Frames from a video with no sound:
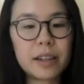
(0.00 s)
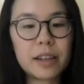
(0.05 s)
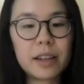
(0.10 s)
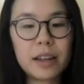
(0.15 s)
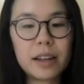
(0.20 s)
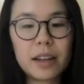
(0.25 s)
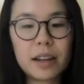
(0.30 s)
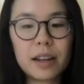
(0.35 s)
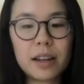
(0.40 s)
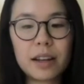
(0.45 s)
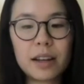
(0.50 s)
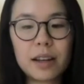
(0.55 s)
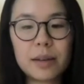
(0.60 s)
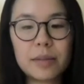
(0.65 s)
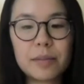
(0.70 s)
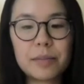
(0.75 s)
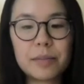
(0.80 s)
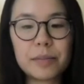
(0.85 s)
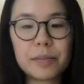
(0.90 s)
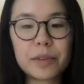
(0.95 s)

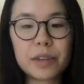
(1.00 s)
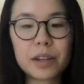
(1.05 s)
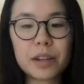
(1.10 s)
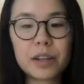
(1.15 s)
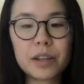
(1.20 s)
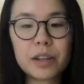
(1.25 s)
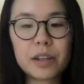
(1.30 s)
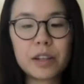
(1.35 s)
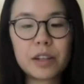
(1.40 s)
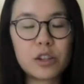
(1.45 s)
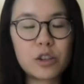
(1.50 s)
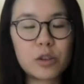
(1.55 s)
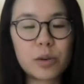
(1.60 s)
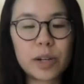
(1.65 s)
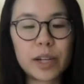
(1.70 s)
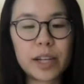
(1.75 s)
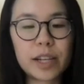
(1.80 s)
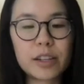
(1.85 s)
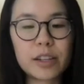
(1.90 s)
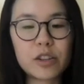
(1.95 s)
In
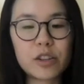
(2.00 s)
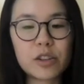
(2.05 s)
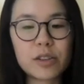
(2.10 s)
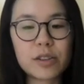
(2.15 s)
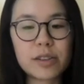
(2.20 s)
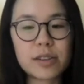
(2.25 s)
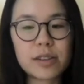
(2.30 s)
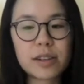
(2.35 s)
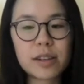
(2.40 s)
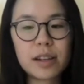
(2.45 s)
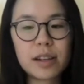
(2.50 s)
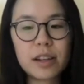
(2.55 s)
joining is just